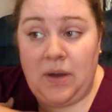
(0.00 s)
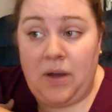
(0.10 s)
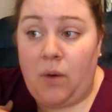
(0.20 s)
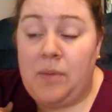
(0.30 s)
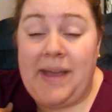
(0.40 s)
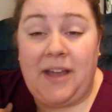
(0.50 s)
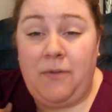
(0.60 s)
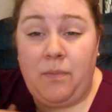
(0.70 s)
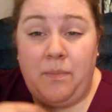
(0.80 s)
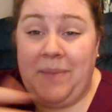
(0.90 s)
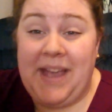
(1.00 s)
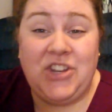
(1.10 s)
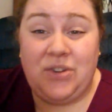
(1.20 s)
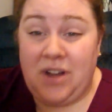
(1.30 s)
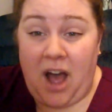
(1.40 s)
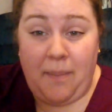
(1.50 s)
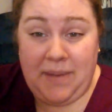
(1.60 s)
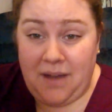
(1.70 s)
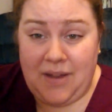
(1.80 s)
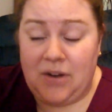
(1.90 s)
you, or we'll make a picture
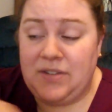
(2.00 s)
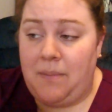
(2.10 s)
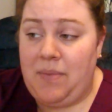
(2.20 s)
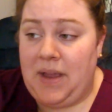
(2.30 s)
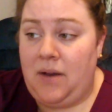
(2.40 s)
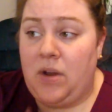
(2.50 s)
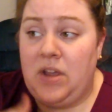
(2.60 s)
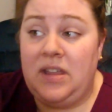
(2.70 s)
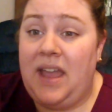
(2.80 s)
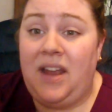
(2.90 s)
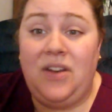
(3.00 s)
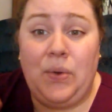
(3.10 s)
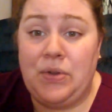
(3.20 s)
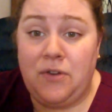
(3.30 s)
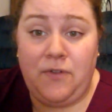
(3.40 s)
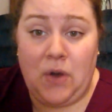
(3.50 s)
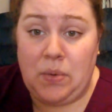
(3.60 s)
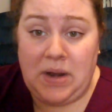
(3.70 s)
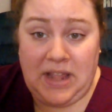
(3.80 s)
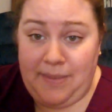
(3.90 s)
copy of it or something, or you can take a note on your
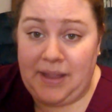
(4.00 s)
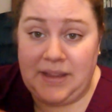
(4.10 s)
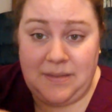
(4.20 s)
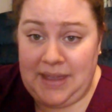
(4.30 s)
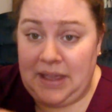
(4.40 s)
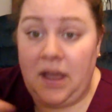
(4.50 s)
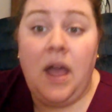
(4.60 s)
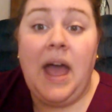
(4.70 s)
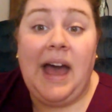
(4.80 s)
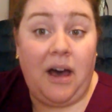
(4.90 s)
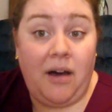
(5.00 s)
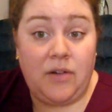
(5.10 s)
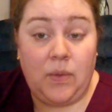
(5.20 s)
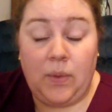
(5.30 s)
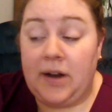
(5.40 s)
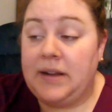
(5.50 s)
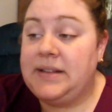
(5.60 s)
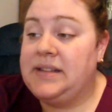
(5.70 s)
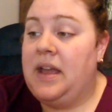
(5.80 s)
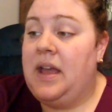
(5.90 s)
phone and email it to me, however it
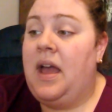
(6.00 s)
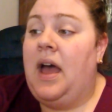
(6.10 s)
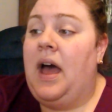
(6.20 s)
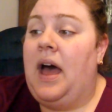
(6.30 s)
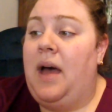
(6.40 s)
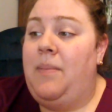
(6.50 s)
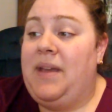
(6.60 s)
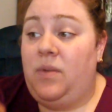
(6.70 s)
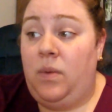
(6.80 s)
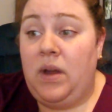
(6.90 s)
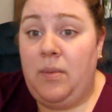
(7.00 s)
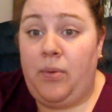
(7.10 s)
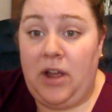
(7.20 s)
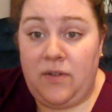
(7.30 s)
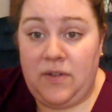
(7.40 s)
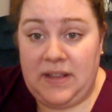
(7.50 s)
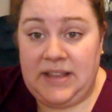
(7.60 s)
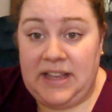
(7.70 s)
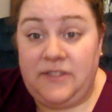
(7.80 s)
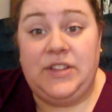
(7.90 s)
works, because we want to pray over
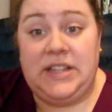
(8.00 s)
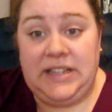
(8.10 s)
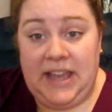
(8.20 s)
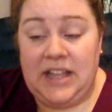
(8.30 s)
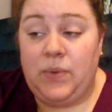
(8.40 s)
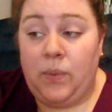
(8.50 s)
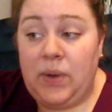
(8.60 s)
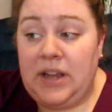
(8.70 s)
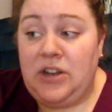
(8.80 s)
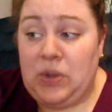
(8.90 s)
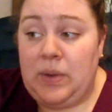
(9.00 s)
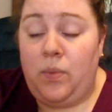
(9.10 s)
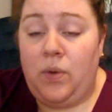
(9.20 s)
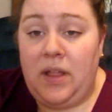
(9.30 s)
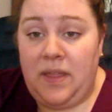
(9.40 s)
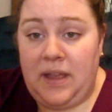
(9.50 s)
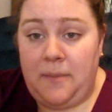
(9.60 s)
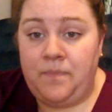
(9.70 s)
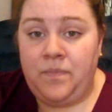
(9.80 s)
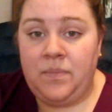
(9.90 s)
these things for these kids. We really do. We want
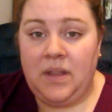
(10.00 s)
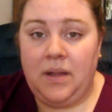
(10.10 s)
them